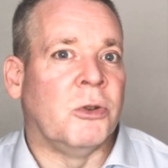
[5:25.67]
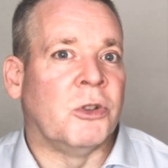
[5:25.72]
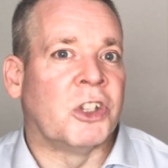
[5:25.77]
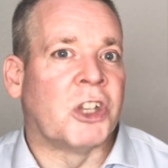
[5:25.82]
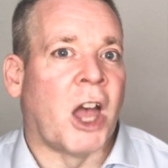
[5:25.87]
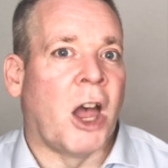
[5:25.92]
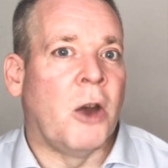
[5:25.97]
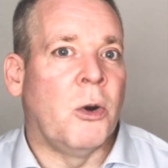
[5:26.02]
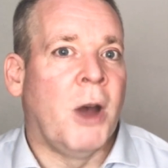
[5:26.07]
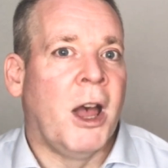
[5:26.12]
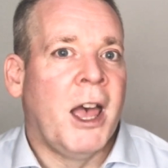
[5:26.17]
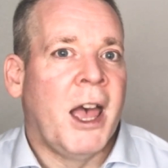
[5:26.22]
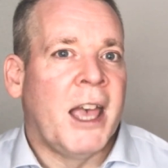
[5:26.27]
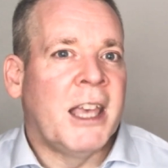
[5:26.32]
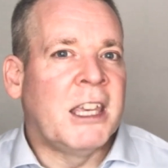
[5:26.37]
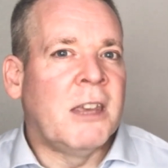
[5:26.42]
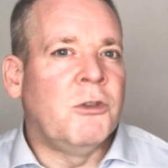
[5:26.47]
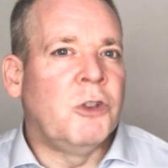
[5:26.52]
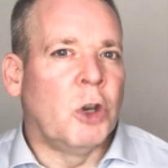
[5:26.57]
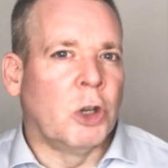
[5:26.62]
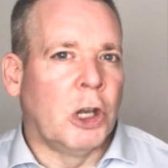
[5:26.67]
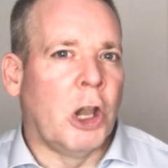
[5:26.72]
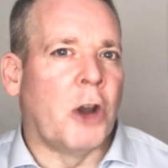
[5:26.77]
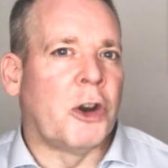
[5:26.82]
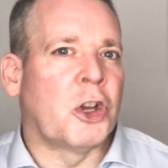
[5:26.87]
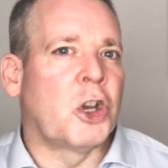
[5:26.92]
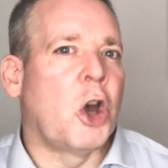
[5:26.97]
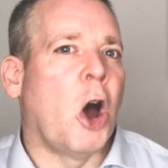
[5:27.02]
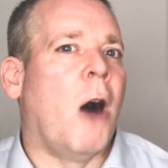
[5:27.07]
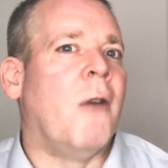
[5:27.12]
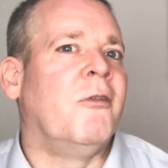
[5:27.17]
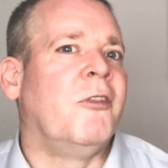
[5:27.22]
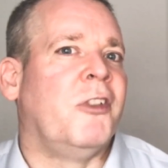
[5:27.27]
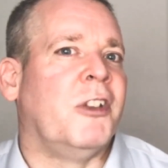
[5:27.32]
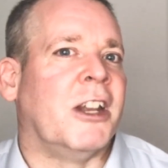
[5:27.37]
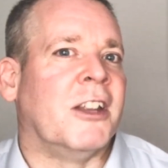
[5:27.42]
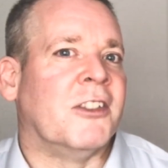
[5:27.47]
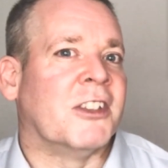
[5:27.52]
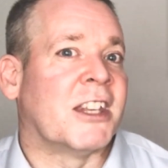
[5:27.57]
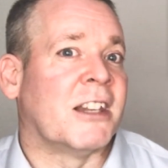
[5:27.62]
So it gives you a lot of
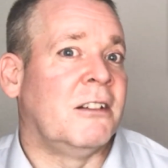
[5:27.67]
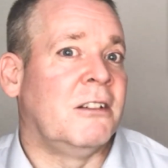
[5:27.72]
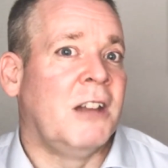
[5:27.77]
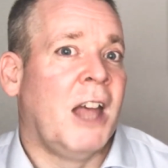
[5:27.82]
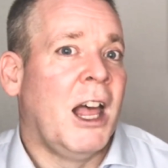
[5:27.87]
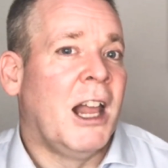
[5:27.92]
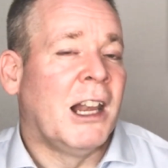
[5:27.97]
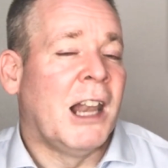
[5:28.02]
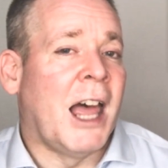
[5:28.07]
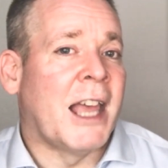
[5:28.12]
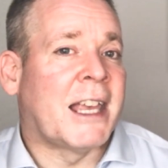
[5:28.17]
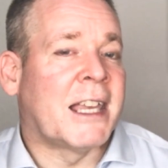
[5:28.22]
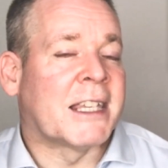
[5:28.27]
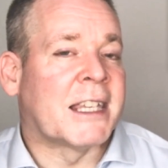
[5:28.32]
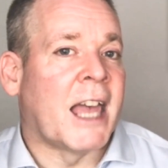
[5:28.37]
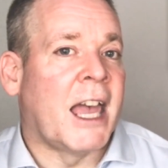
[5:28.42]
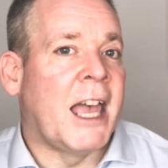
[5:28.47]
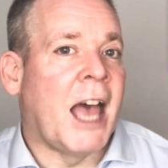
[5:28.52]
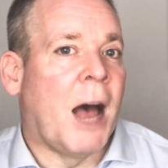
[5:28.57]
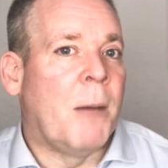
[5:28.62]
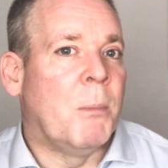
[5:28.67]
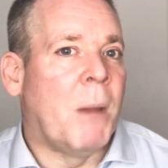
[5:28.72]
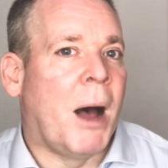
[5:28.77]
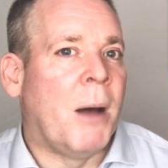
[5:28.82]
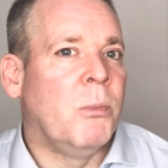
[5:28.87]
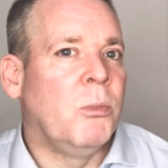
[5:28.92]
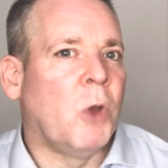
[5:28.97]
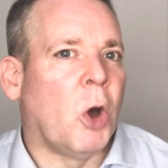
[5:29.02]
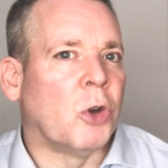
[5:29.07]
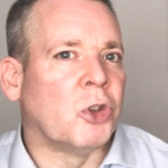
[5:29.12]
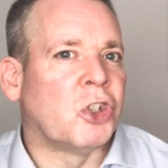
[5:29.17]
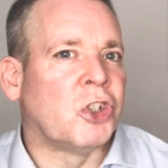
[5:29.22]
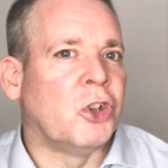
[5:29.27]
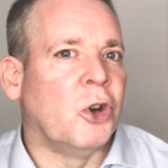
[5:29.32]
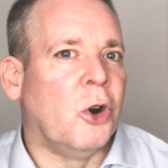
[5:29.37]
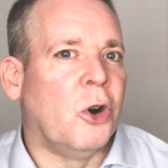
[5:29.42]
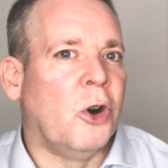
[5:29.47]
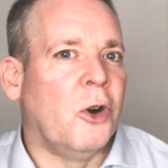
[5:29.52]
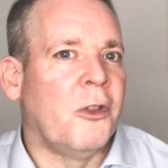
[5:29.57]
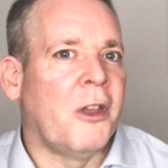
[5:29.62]
confidence. And like I say, I'm not
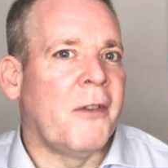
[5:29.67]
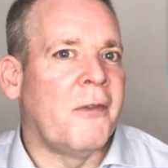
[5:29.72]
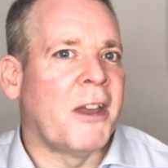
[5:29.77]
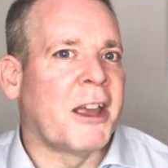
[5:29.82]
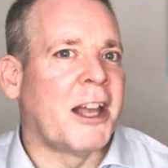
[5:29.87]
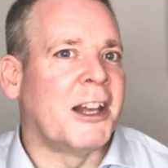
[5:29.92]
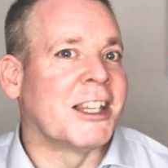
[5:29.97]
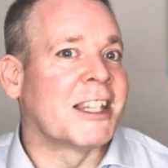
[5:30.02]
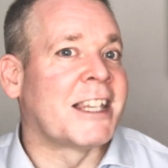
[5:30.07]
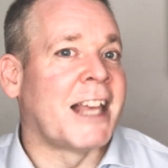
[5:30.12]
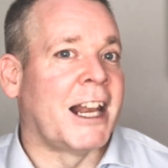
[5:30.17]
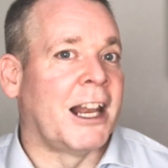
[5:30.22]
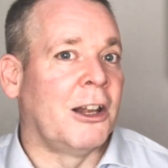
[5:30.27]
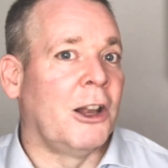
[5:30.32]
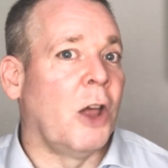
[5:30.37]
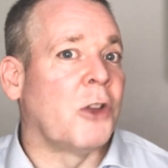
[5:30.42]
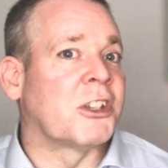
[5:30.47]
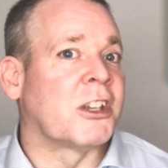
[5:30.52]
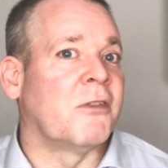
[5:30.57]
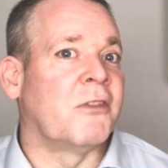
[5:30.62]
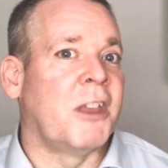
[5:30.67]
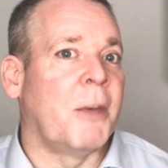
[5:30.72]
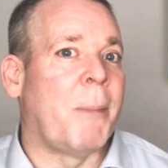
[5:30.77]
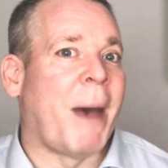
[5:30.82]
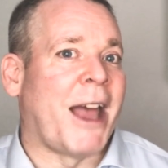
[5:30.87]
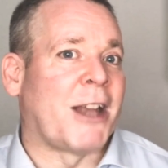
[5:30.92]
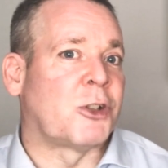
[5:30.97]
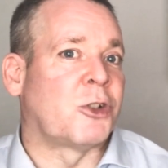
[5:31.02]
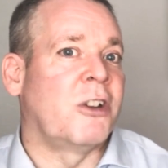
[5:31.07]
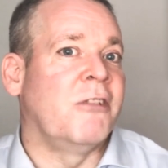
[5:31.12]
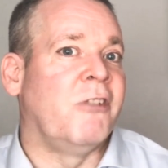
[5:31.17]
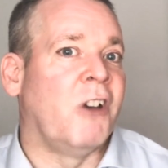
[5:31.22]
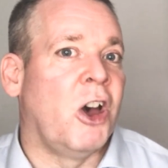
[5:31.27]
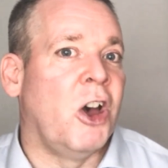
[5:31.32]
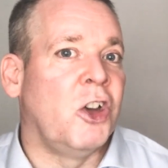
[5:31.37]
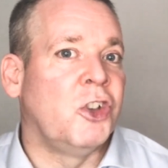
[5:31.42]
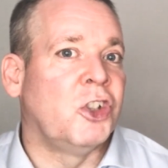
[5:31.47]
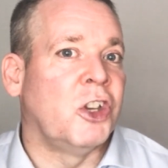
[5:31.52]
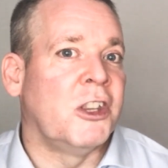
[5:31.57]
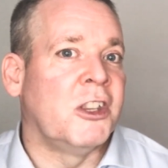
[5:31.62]
sure that they're going to sell a lot of the battery
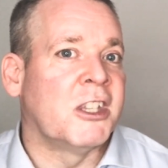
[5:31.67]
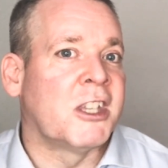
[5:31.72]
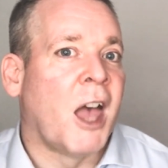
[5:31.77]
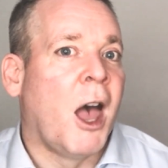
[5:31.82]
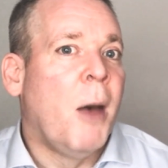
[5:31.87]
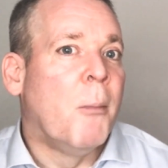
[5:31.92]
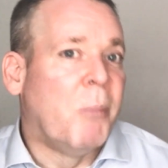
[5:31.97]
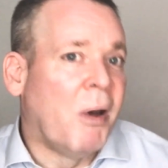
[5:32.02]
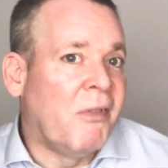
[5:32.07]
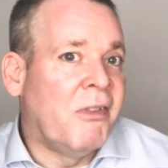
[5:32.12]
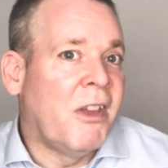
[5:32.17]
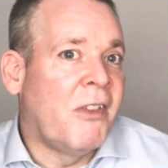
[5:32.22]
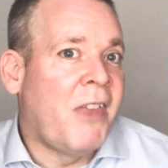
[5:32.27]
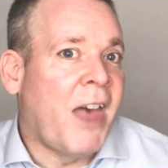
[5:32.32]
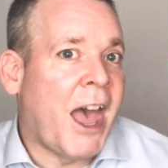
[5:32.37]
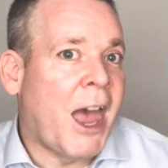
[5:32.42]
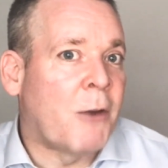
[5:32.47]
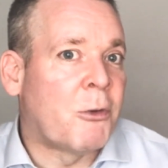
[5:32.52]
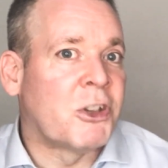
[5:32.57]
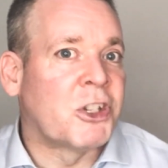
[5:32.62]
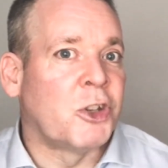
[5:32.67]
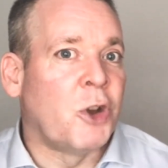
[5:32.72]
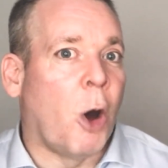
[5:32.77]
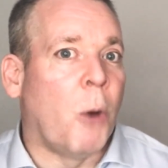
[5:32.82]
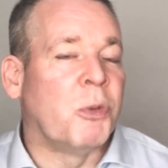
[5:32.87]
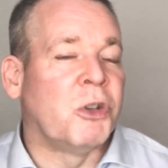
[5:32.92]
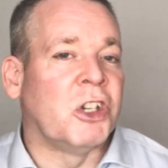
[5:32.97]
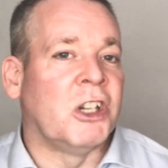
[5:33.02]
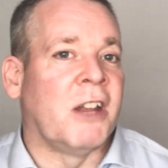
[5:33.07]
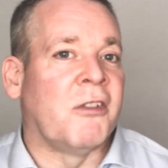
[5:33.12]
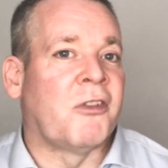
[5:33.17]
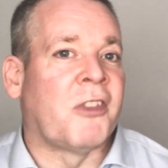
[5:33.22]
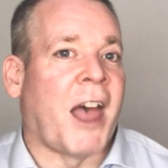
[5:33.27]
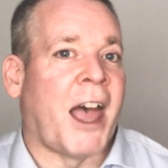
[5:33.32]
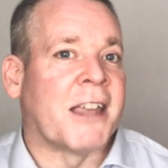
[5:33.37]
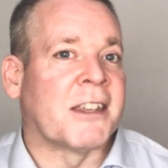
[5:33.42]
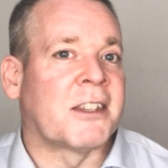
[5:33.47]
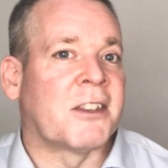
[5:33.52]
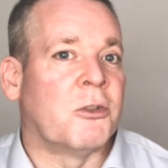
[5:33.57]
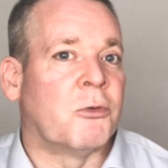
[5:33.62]
versions, but they're there as an option if
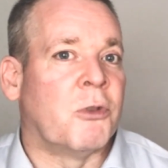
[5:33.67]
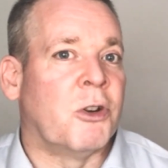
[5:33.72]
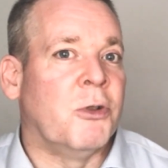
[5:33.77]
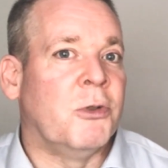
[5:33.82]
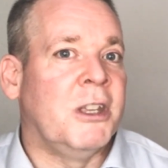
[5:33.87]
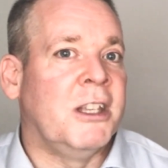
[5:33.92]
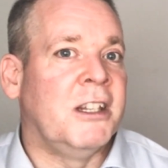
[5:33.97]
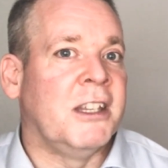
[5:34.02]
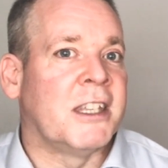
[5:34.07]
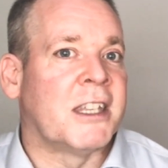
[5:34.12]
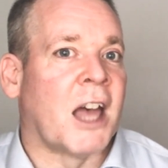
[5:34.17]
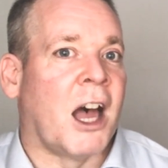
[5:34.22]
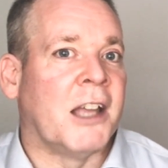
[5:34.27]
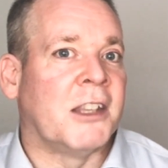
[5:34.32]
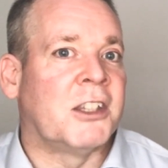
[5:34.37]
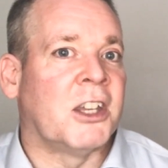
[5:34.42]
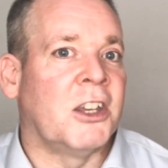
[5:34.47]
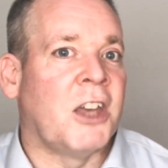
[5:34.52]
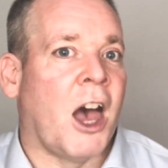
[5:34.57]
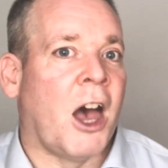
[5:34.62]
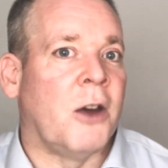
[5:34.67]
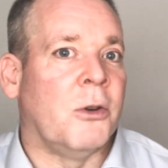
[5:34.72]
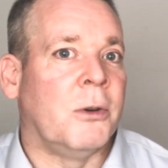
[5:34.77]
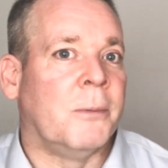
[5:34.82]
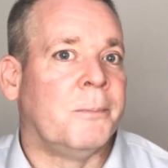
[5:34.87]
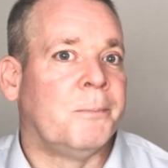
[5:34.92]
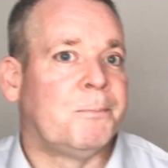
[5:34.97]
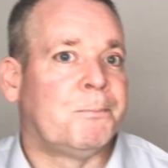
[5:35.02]
that's the route you decide to go.